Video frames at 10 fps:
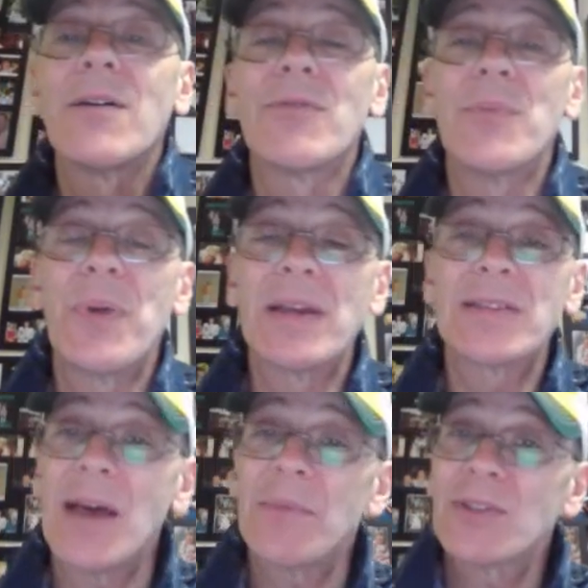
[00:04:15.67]
of the
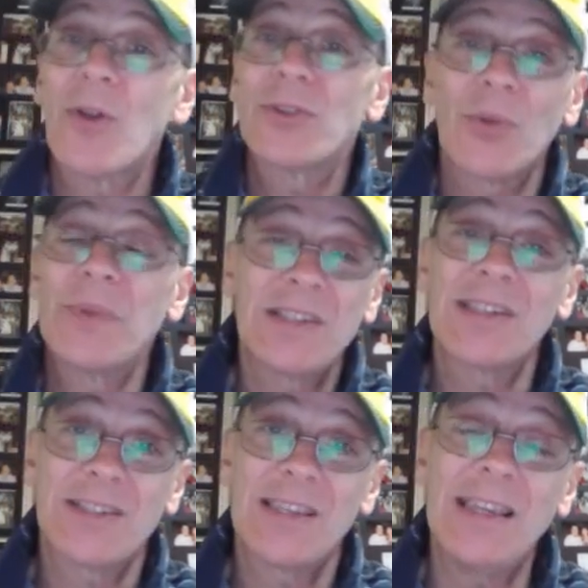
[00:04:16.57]
base. That must also be
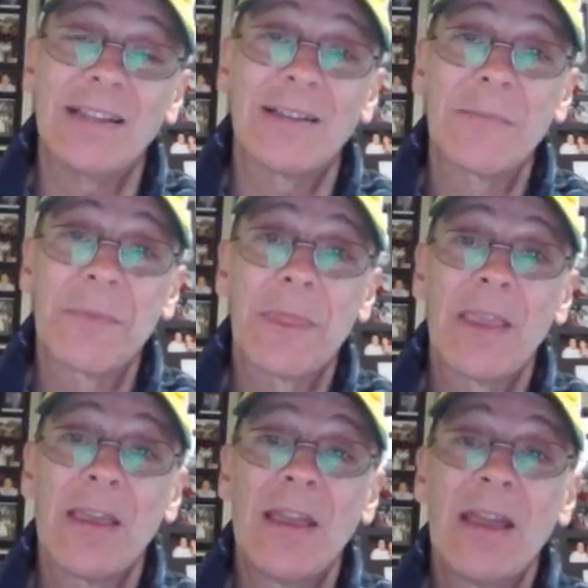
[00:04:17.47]
16.
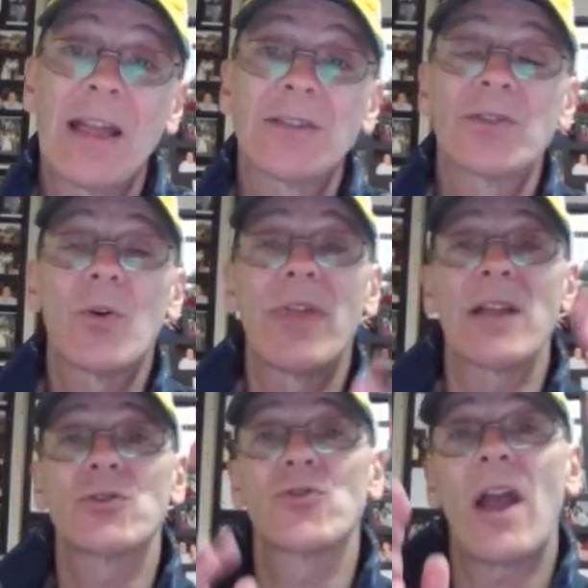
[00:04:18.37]
And so
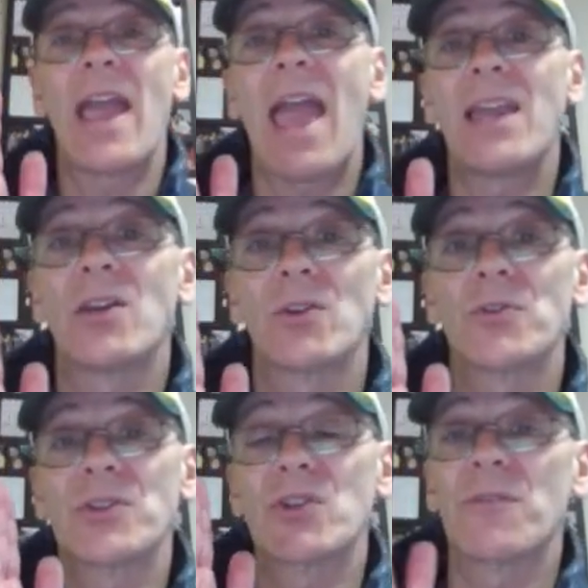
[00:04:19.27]
that
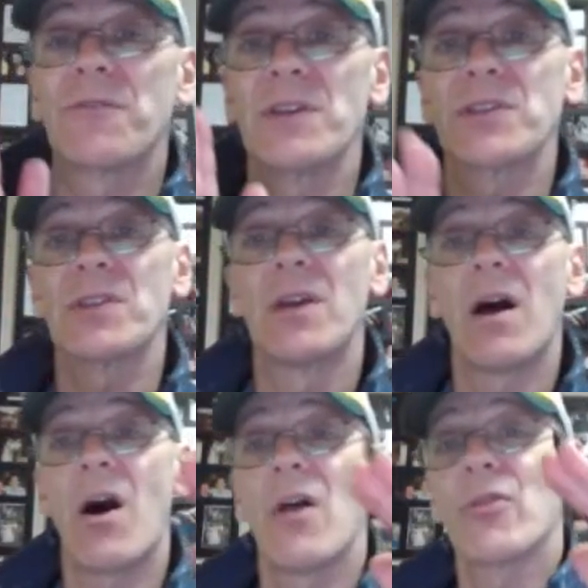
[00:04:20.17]
triangular surface
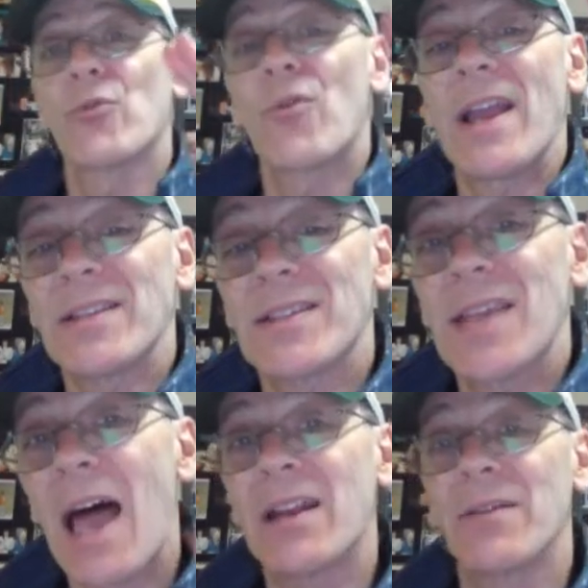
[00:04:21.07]
on the right
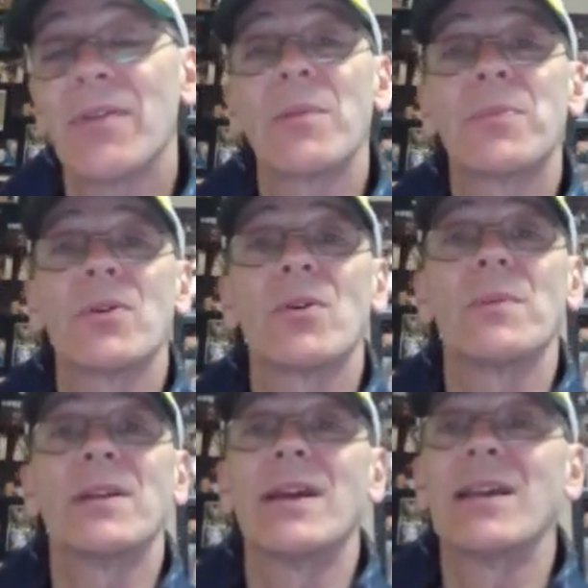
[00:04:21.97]
side of that
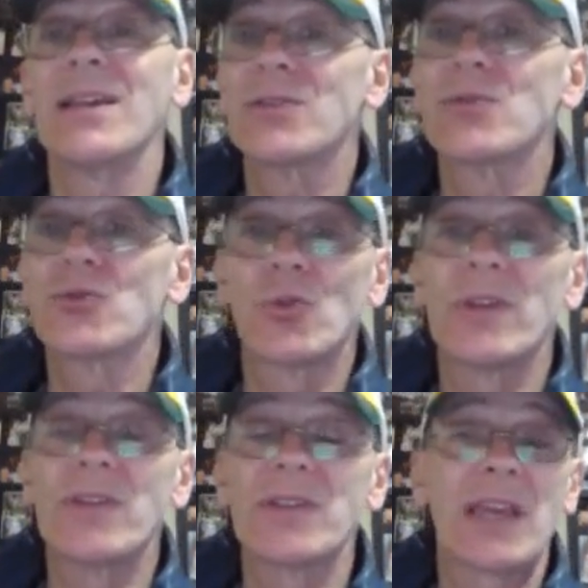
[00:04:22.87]
pyramid is
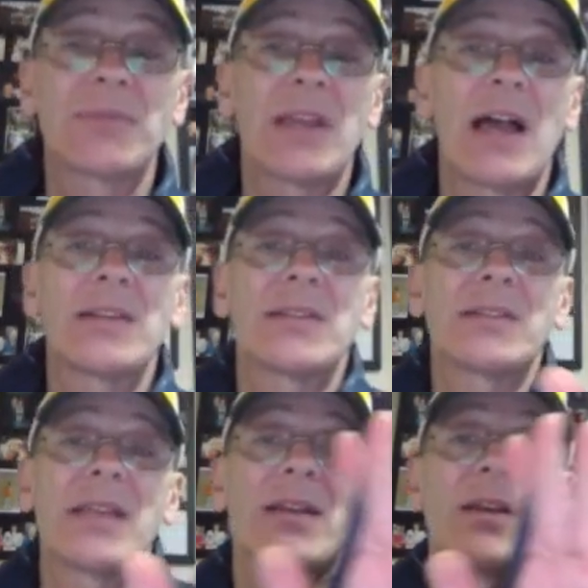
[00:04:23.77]
truly the same size as